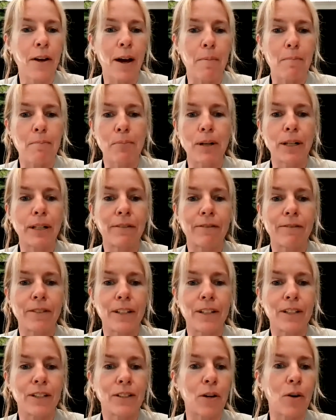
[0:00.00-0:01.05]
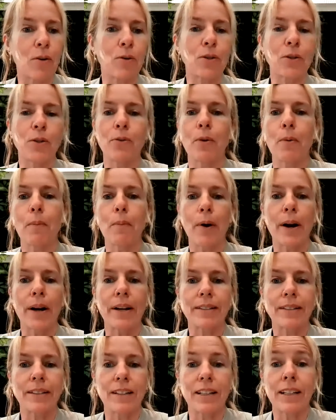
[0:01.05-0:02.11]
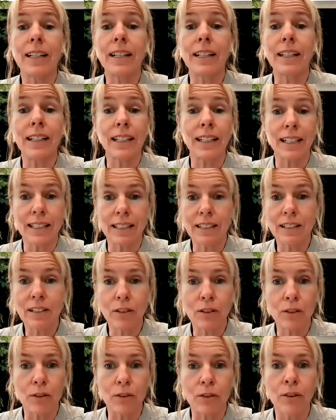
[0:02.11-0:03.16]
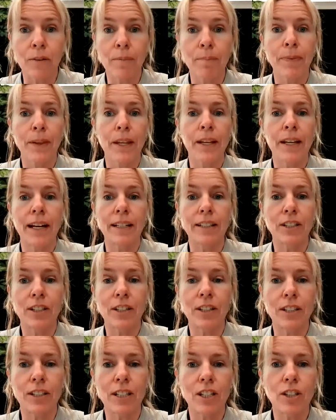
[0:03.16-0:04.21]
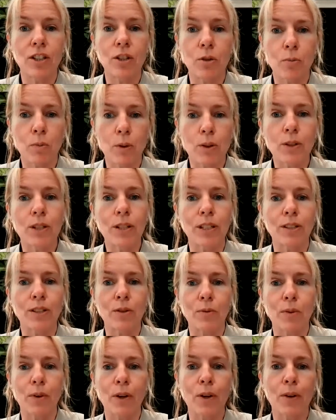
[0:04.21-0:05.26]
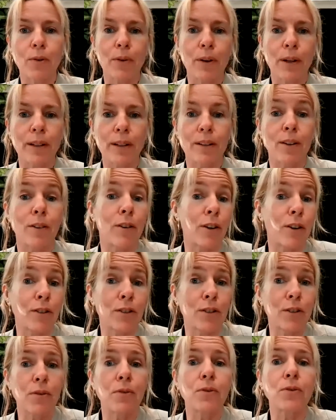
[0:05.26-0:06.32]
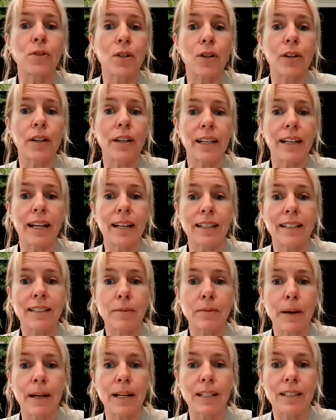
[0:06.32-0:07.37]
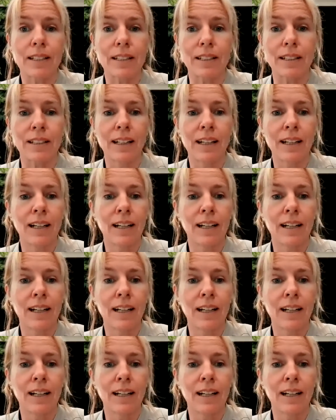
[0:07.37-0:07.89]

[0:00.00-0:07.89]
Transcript: are brilliant for your soul to embrace and heal into as you continue wanting to work with your own soul journey and expansion.